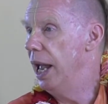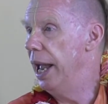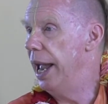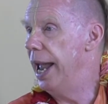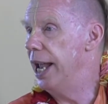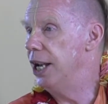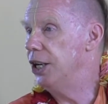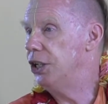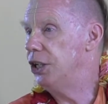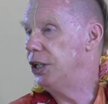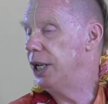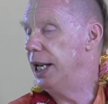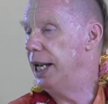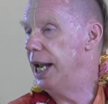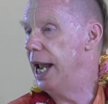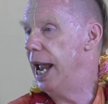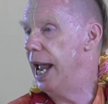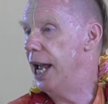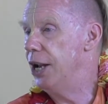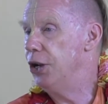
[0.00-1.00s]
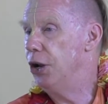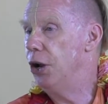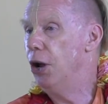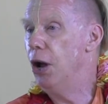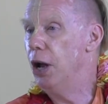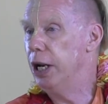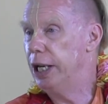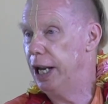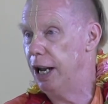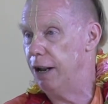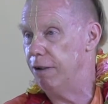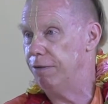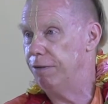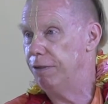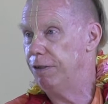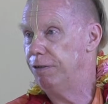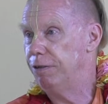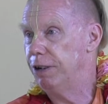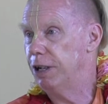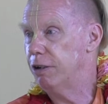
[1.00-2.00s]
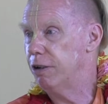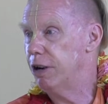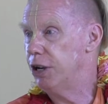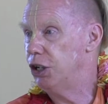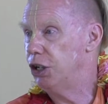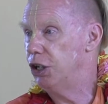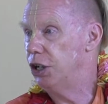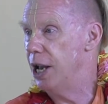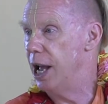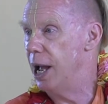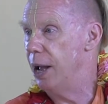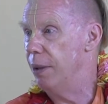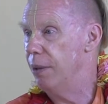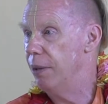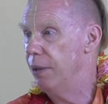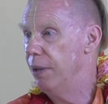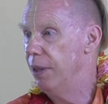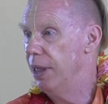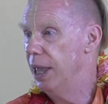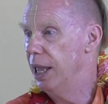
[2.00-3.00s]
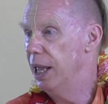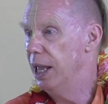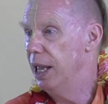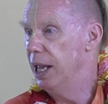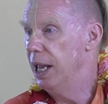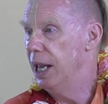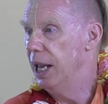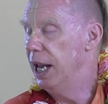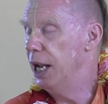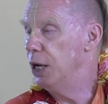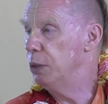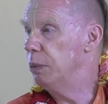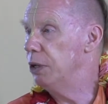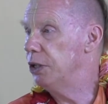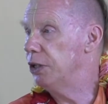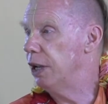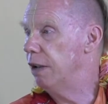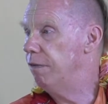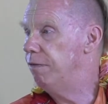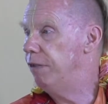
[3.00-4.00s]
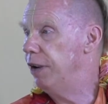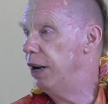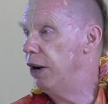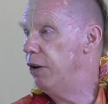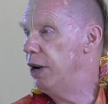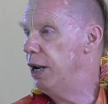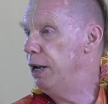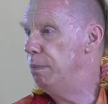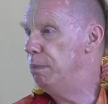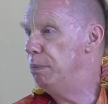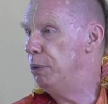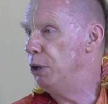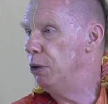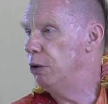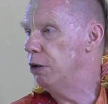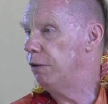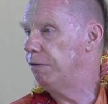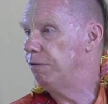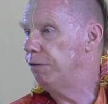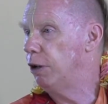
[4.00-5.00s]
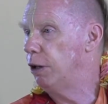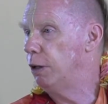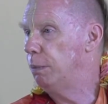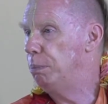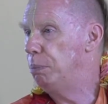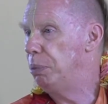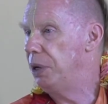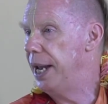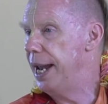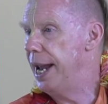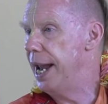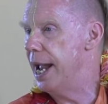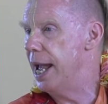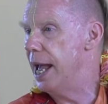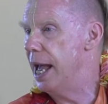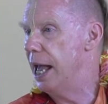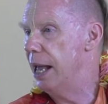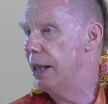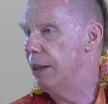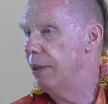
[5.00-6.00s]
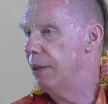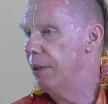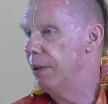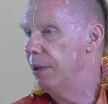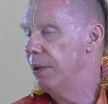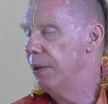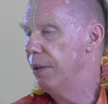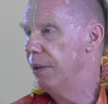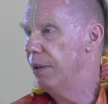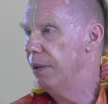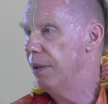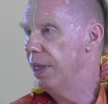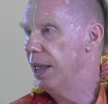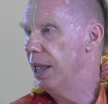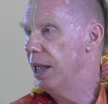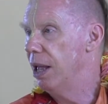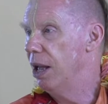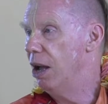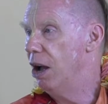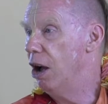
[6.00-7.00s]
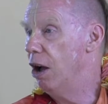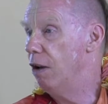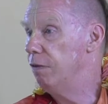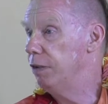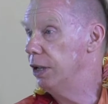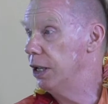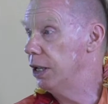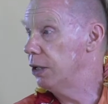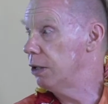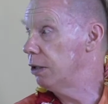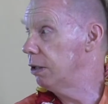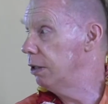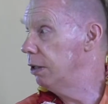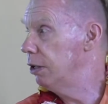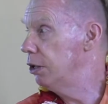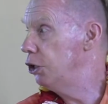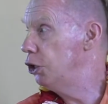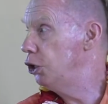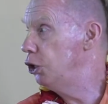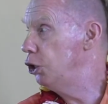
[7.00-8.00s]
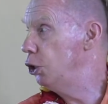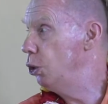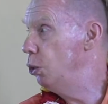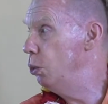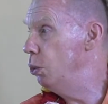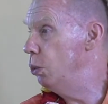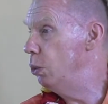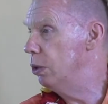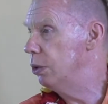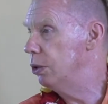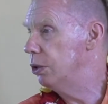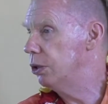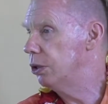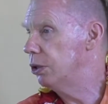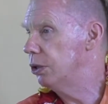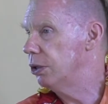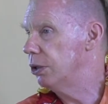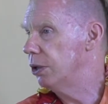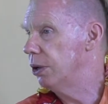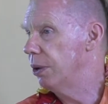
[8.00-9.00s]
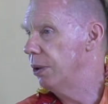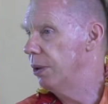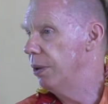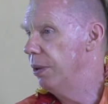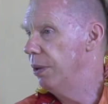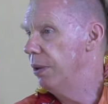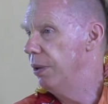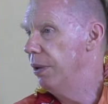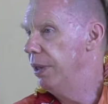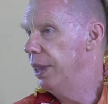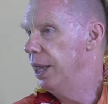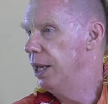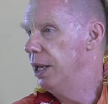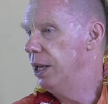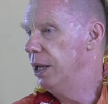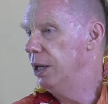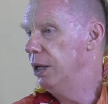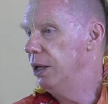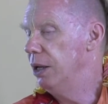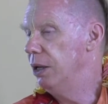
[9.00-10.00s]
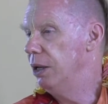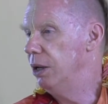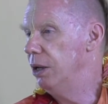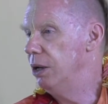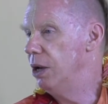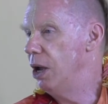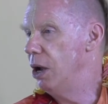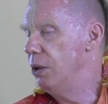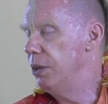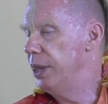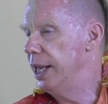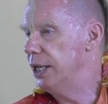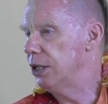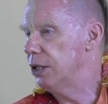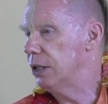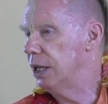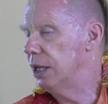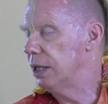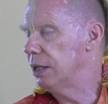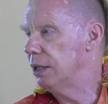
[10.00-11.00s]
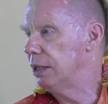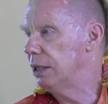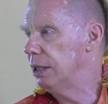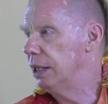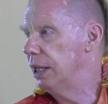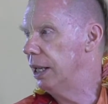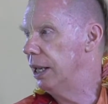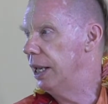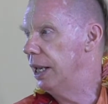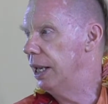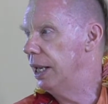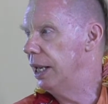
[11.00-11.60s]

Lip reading: and she had her gift for Krishna. It was a very beautiful pair of little shoes. You know these little